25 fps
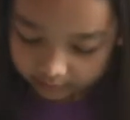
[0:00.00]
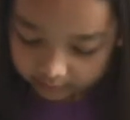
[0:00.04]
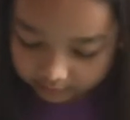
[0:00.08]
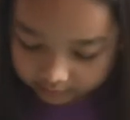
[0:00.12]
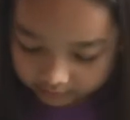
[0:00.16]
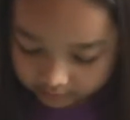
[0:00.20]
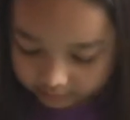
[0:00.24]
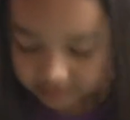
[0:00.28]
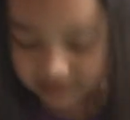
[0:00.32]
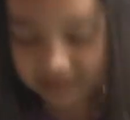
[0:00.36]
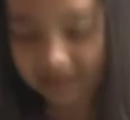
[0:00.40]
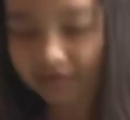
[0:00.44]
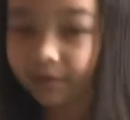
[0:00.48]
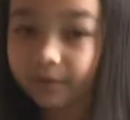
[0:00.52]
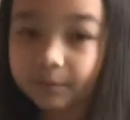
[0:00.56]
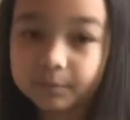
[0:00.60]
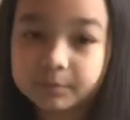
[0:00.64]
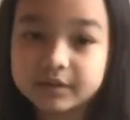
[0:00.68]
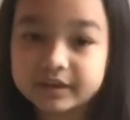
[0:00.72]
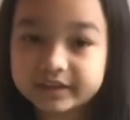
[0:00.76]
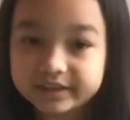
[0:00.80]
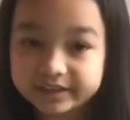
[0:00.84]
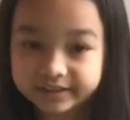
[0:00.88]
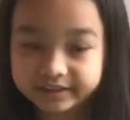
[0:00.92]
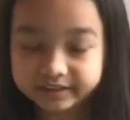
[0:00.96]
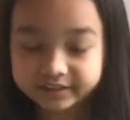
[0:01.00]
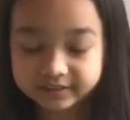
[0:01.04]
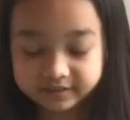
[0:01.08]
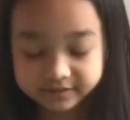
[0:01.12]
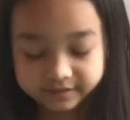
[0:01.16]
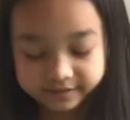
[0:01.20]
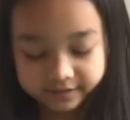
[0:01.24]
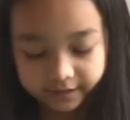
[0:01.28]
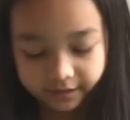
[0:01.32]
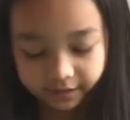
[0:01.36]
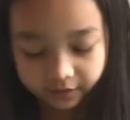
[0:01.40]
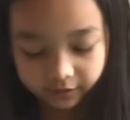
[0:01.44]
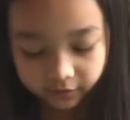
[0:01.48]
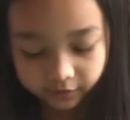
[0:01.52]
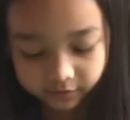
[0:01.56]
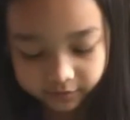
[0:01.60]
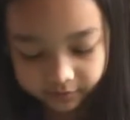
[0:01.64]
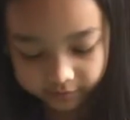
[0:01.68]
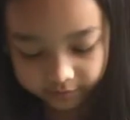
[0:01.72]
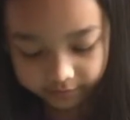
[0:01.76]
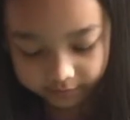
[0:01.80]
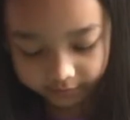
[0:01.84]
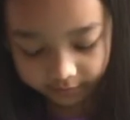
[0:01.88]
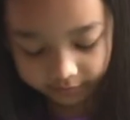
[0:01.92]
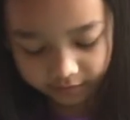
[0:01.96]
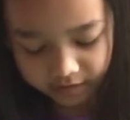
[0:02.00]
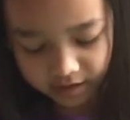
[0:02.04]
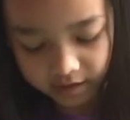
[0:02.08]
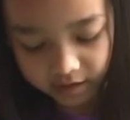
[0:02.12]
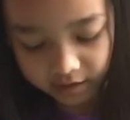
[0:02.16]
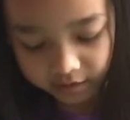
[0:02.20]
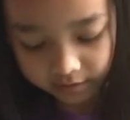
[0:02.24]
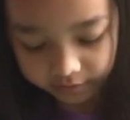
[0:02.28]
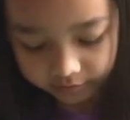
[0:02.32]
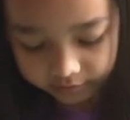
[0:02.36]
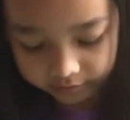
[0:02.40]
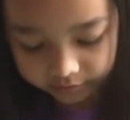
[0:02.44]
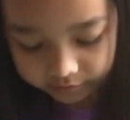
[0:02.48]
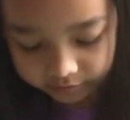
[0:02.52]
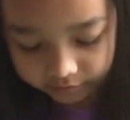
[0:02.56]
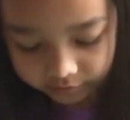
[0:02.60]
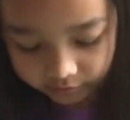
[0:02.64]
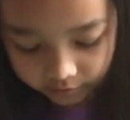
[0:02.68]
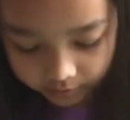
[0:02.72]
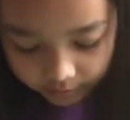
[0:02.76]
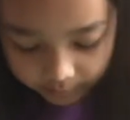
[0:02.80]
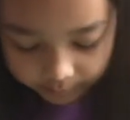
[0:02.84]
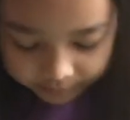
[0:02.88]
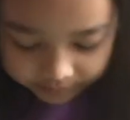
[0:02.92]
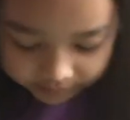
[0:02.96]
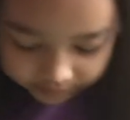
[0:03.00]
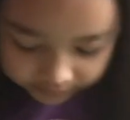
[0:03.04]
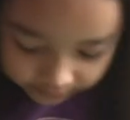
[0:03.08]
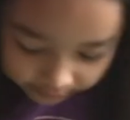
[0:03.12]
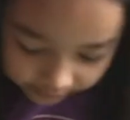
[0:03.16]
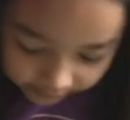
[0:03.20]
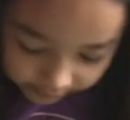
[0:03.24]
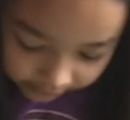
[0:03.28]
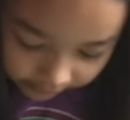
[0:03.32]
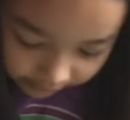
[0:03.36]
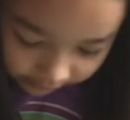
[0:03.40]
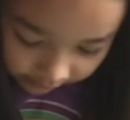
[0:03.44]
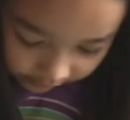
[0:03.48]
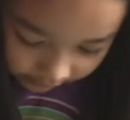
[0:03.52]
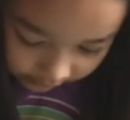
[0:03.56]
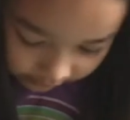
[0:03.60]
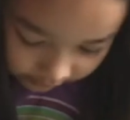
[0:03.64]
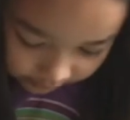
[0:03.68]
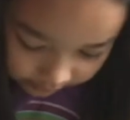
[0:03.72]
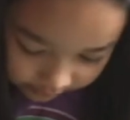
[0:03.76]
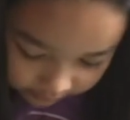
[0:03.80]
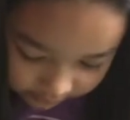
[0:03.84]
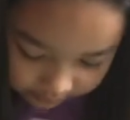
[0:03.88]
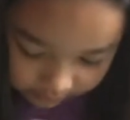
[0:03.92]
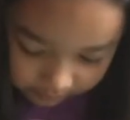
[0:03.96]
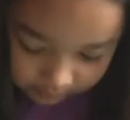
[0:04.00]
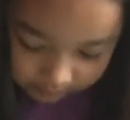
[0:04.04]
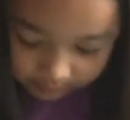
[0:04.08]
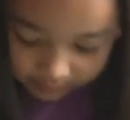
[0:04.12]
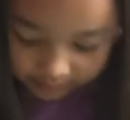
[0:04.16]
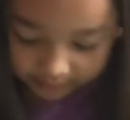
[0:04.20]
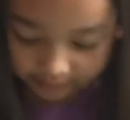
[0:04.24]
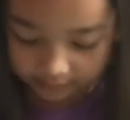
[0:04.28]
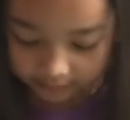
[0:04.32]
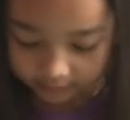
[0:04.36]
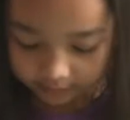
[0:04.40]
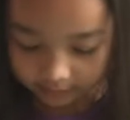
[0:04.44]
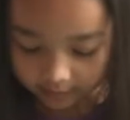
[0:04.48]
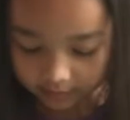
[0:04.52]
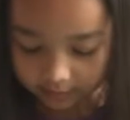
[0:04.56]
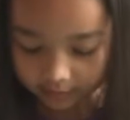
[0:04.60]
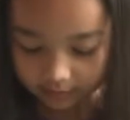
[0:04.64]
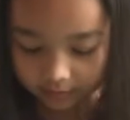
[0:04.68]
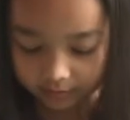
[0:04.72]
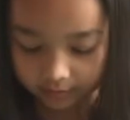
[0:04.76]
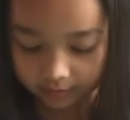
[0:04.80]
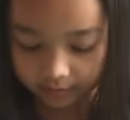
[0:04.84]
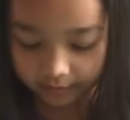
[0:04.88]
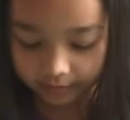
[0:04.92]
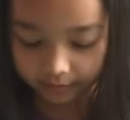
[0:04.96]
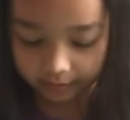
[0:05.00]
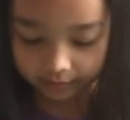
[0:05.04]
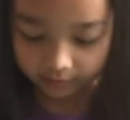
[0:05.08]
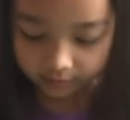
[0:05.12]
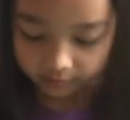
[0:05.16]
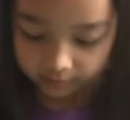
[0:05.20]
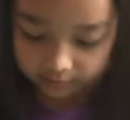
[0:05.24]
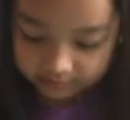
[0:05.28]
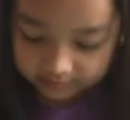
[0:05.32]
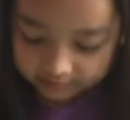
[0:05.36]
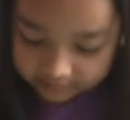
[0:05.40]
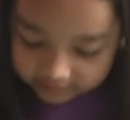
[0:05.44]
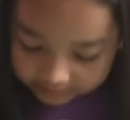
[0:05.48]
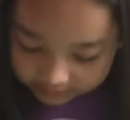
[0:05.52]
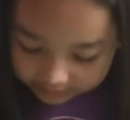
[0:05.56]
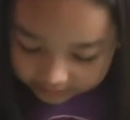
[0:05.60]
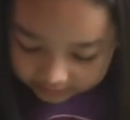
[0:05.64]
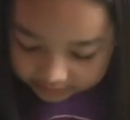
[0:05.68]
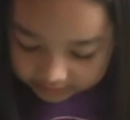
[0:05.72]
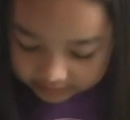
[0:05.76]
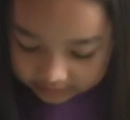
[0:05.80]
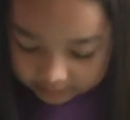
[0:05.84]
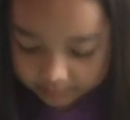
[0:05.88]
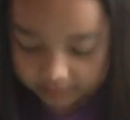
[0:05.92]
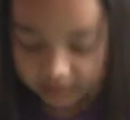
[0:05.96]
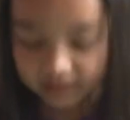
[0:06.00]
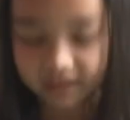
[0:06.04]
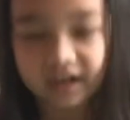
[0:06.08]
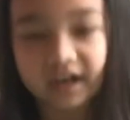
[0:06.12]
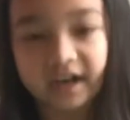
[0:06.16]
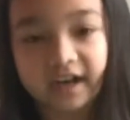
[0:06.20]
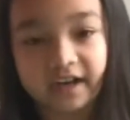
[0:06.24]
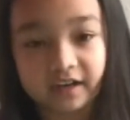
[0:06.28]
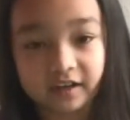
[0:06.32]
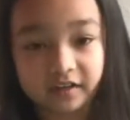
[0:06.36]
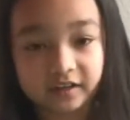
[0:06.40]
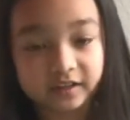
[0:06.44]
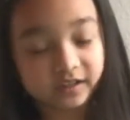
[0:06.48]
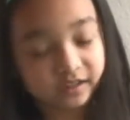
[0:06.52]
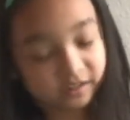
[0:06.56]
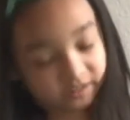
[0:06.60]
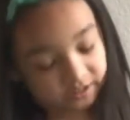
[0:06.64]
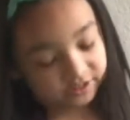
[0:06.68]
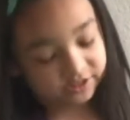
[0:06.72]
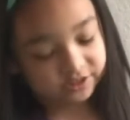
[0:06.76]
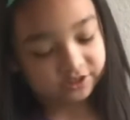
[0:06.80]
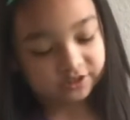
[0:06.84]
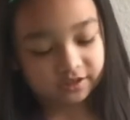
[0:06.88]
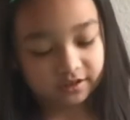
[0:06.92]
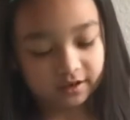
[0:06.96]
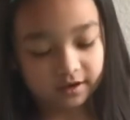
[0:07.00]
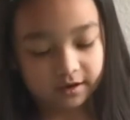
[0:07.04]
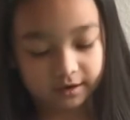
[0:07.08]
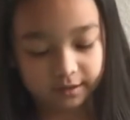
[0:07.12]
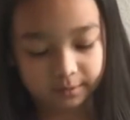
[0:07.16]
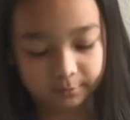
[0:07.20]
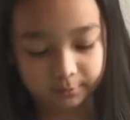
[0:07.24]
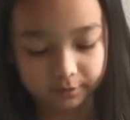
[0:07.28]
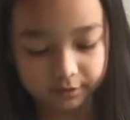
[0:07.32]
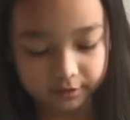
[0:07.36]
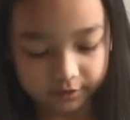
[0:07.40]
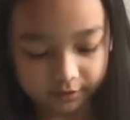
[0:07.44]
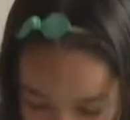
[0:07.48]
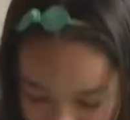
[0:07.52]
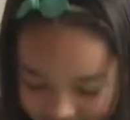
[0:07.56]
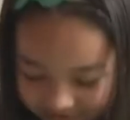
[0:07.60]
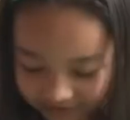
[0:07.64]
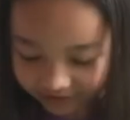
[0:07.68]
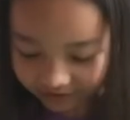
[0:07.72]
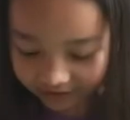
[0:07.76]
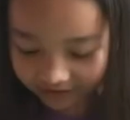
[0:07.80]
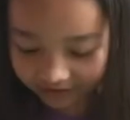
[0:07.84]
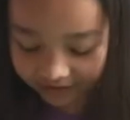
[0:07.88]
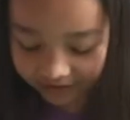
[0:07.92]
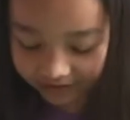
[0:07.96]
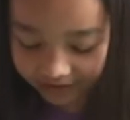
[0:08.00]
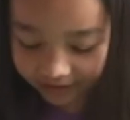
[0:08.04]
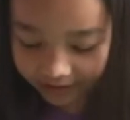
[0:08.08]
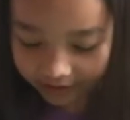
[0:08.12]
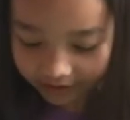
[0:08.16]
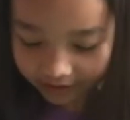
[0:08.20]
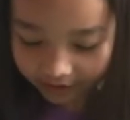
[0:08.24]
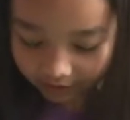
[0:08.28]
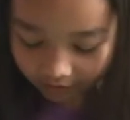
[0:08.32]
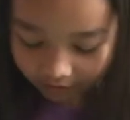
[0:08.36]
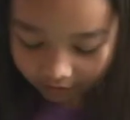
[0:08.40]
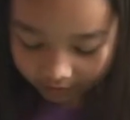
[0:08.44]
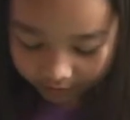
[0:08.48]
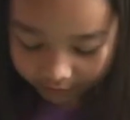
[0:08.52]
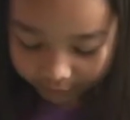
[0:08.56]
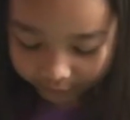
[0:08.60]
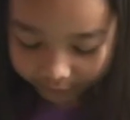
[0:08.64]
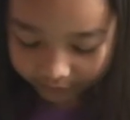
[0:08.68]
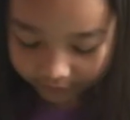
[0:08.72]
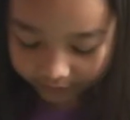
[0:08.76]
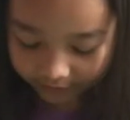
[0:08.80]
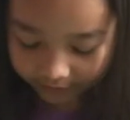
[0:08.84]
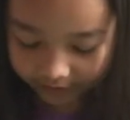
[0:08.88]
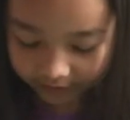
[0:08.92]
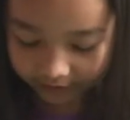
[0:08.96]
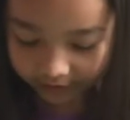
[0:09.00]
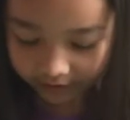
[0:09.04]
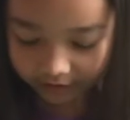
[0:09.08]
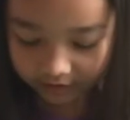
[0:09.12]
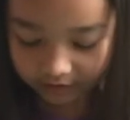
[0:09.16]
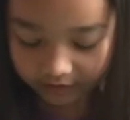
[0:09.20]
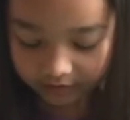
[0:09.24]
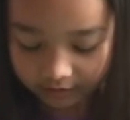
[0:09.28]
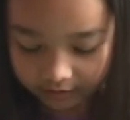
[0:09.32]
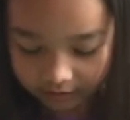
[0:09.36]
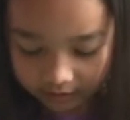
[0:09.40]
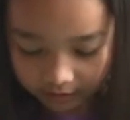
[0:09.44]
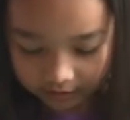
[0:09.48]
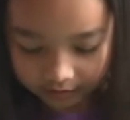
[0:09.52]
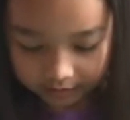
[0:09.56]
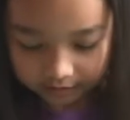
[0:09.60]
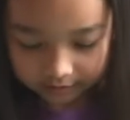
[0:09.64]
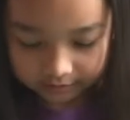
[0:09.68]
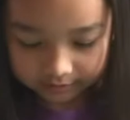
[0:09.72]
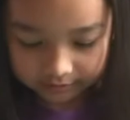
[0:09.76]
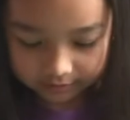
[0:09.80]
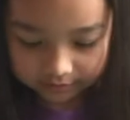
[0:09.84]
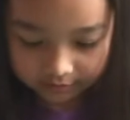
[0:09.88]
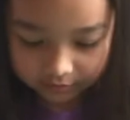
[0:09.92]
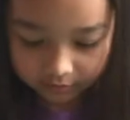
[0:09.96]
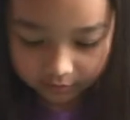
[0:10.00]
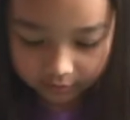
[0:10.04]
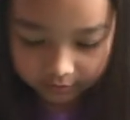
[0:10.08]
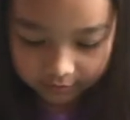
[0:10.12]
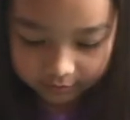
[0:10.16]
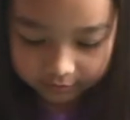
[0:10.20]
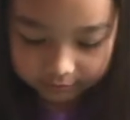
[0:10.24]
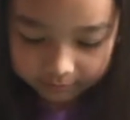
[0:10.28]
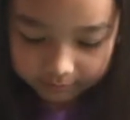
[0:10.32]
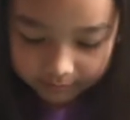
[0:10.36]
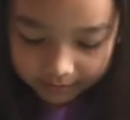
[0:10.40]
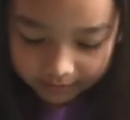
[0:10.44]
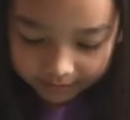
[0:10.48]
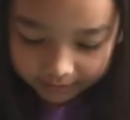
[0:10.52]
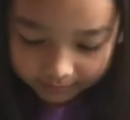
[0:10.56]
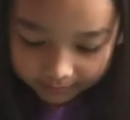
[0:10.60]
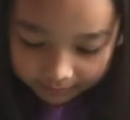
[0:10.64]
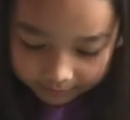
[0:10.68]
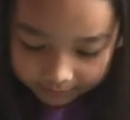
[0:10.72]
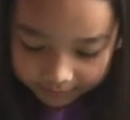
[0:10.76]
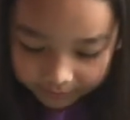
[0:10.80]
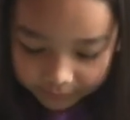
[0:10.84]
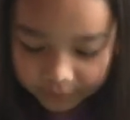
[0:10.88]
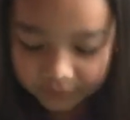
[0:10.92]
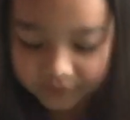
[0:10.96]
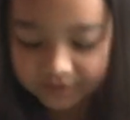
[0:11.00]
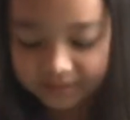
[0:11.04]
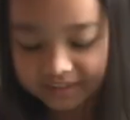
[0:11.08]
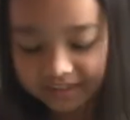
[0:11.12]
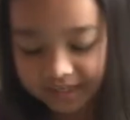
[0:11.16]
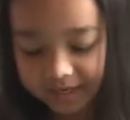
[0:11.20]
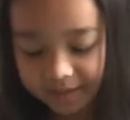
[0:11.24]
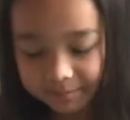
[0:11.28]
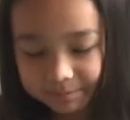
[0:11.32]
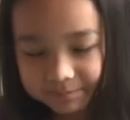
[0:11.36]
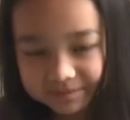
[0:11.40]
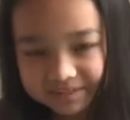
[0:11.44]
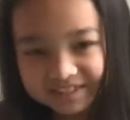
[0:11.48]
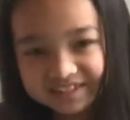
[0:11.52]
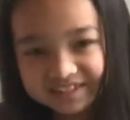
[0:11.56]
so I'm making stairs and like So I'm just like making it like a teensy bit higher each time. Starting it off, and so I've made a few steps.